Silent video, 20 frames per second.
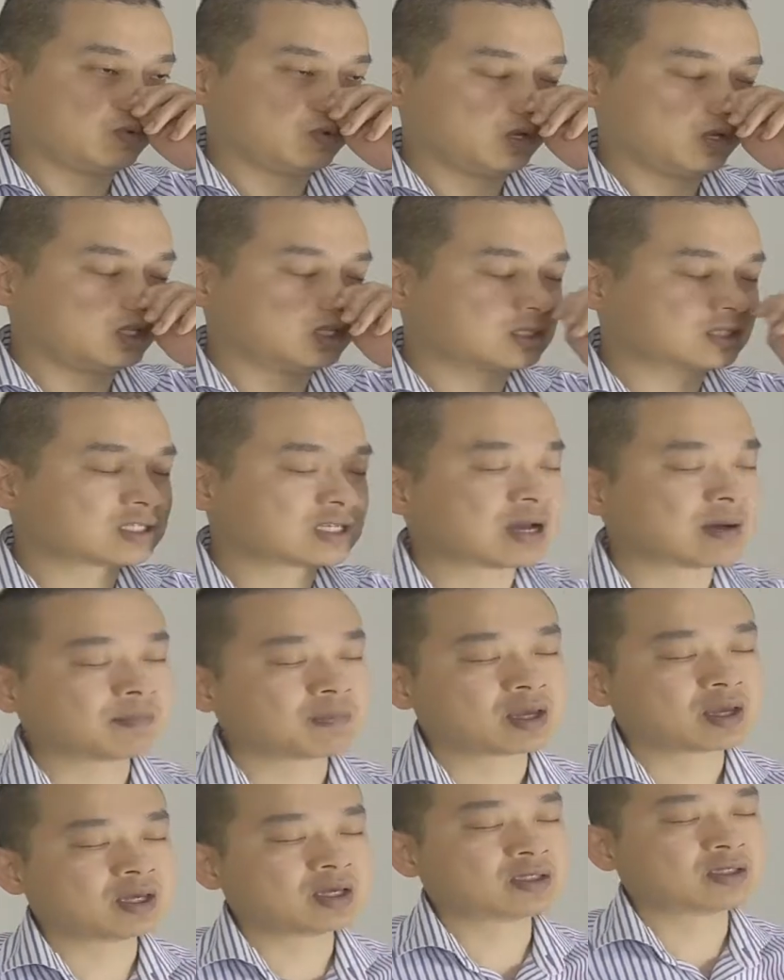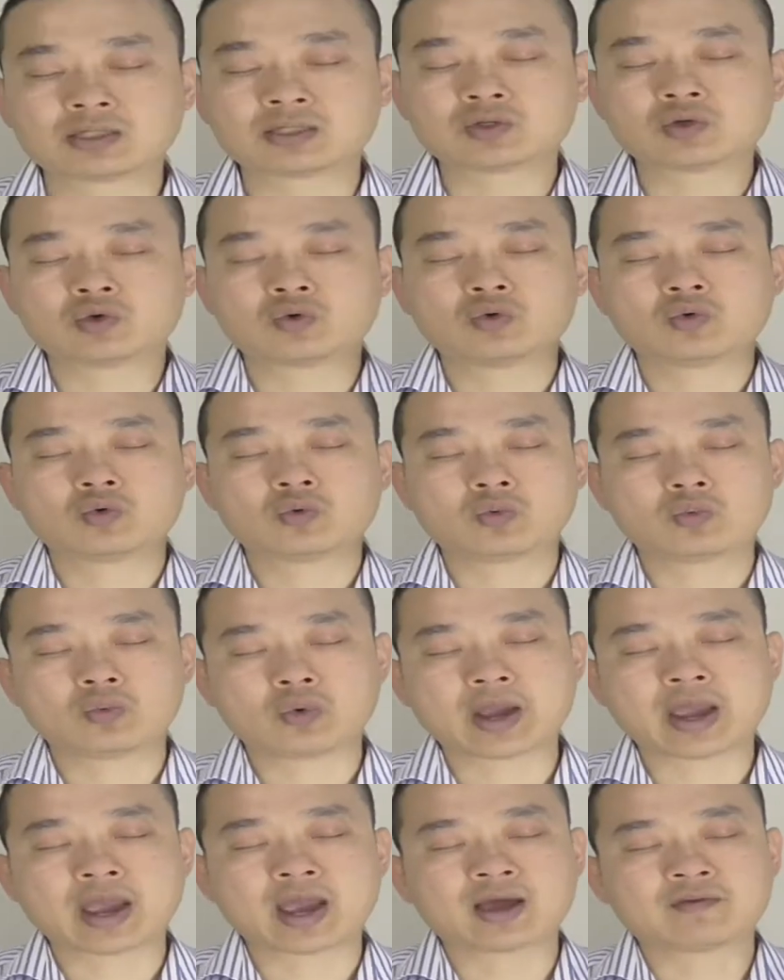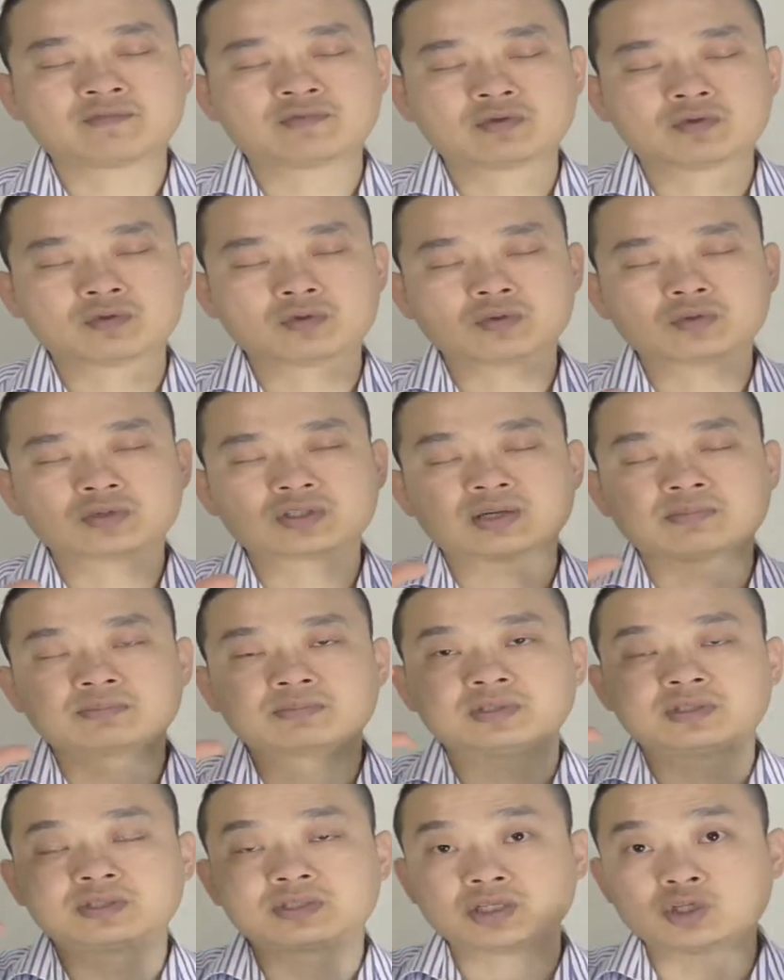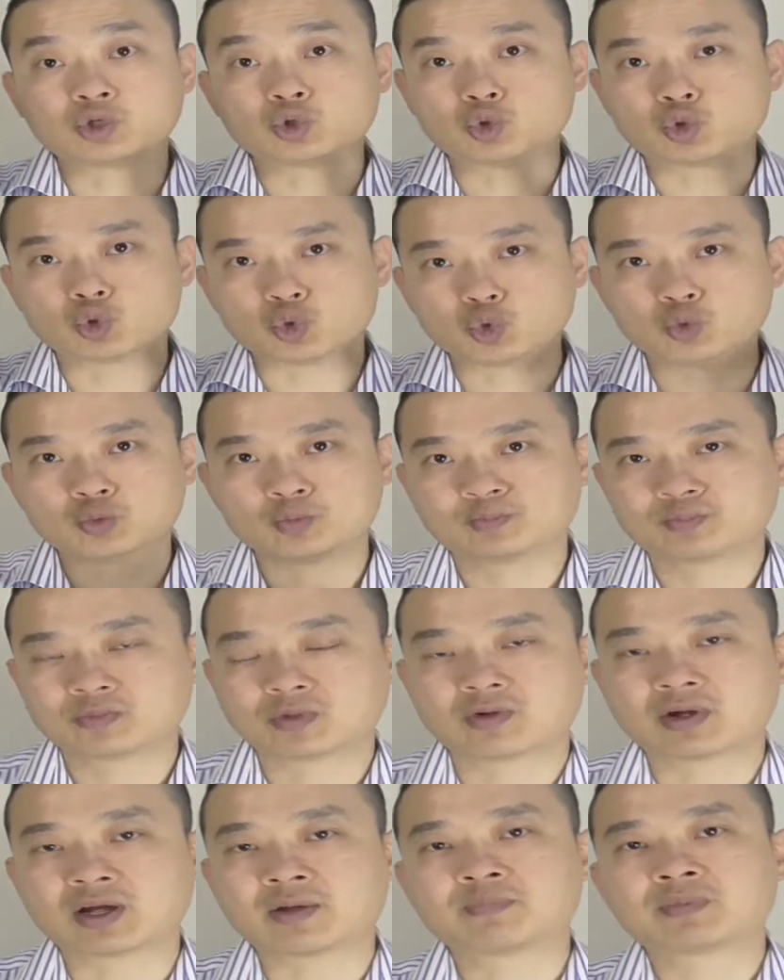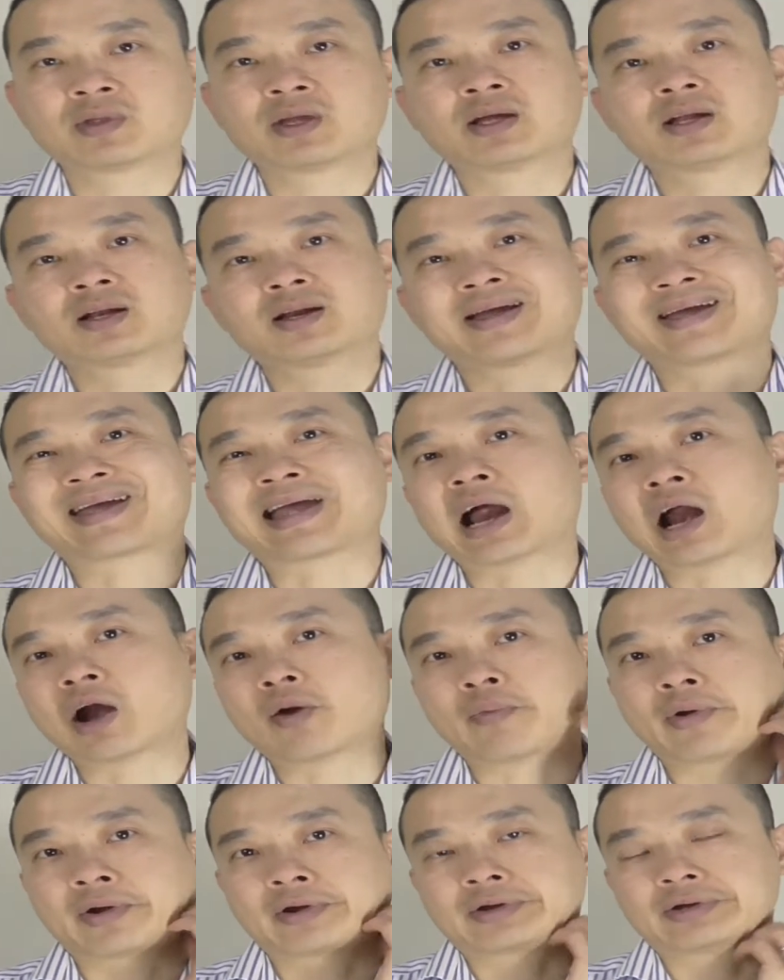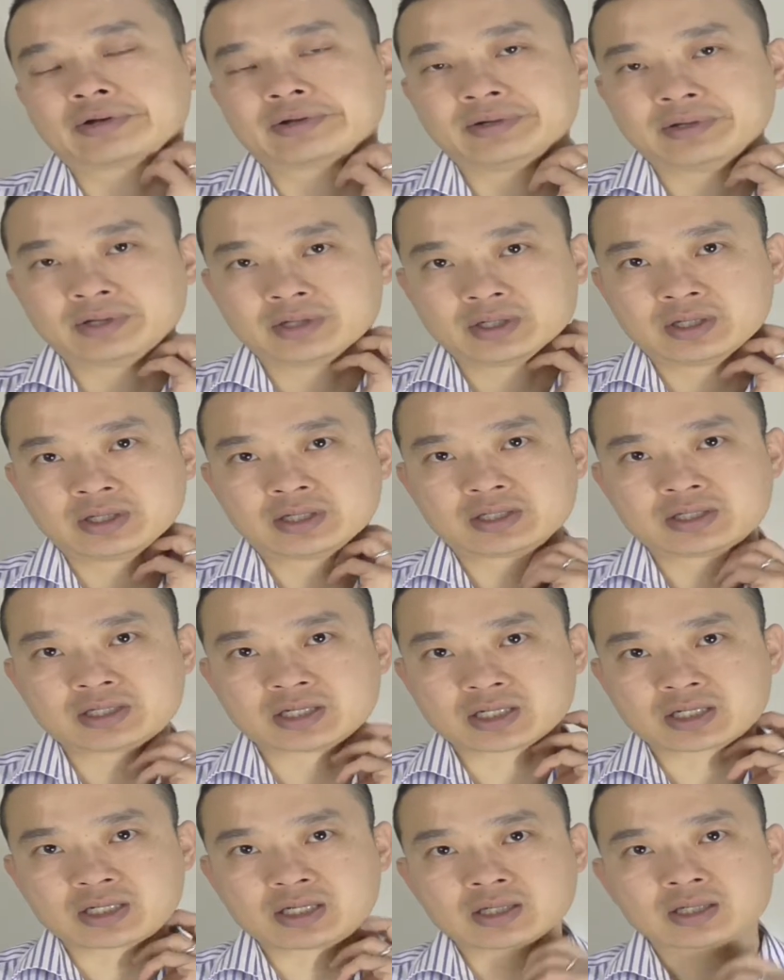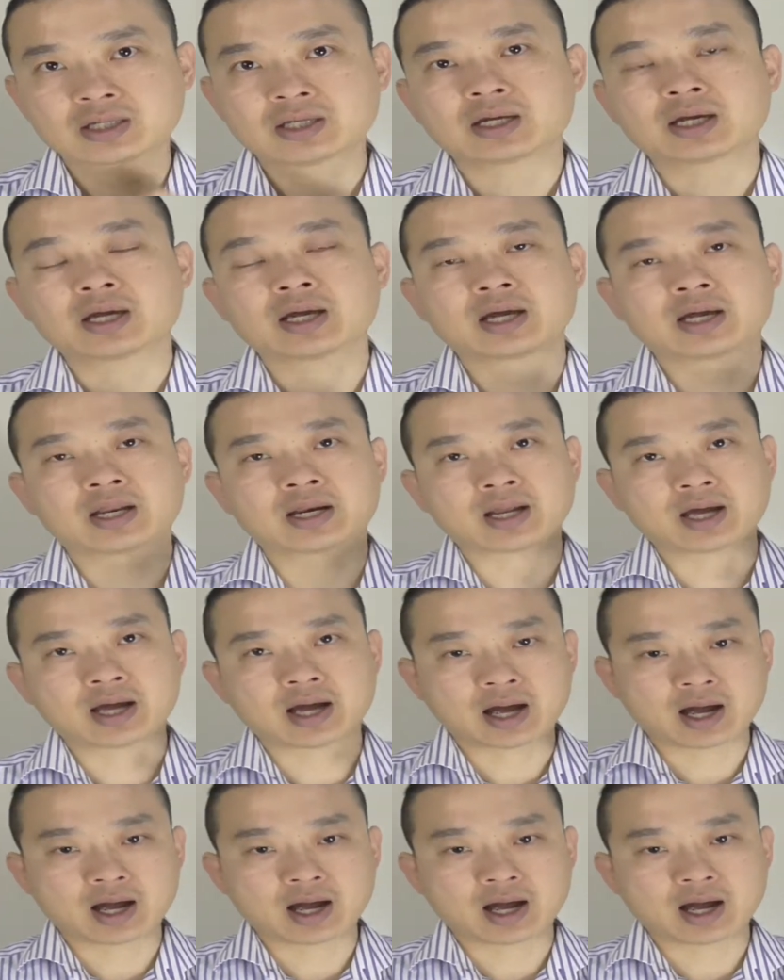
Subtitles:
In some cases, we have to do some zhengu, right? Like chiropractor technique. And